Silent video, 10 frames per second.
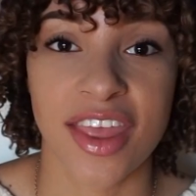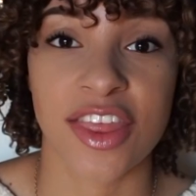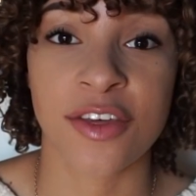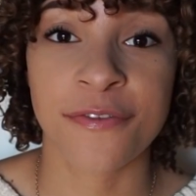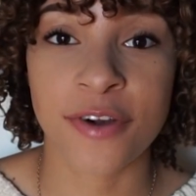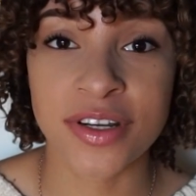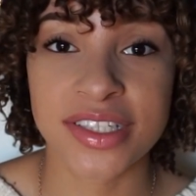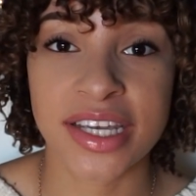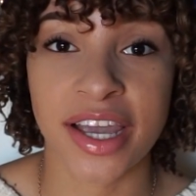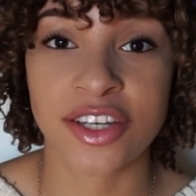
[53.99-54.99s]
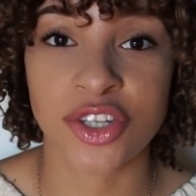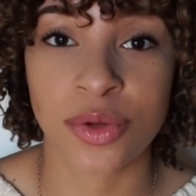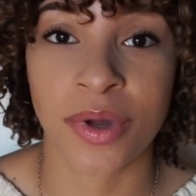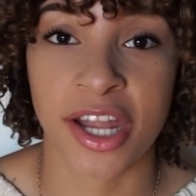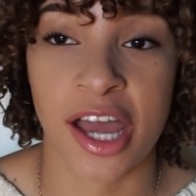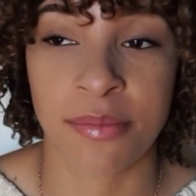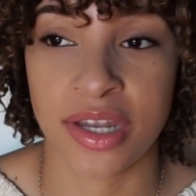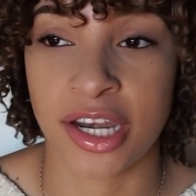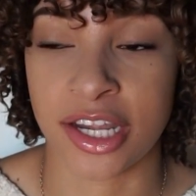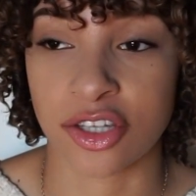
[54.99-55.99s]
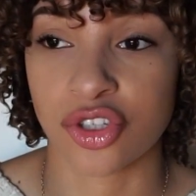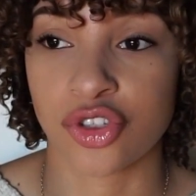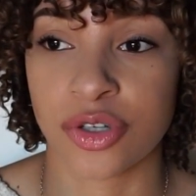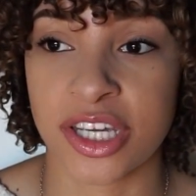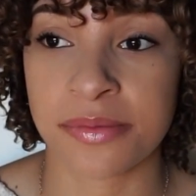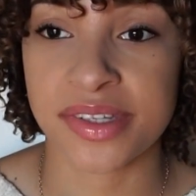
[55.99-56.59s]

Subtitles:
The first thing I do when I'm in an extreme